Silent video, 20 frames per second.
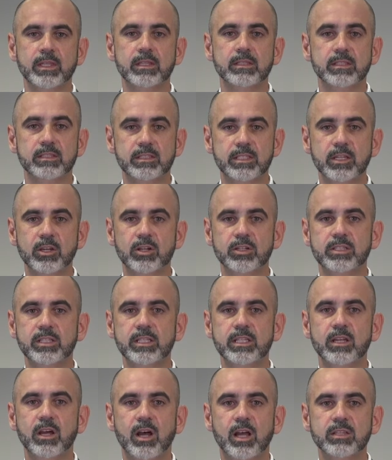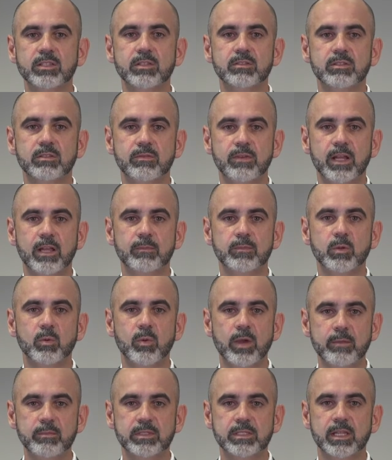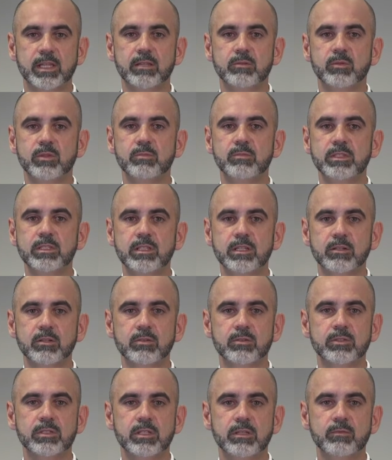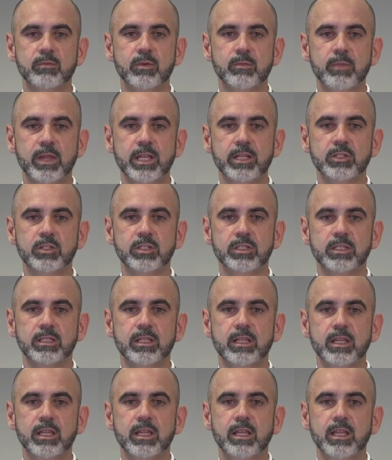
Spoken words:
The CRT also developed a website with materials and information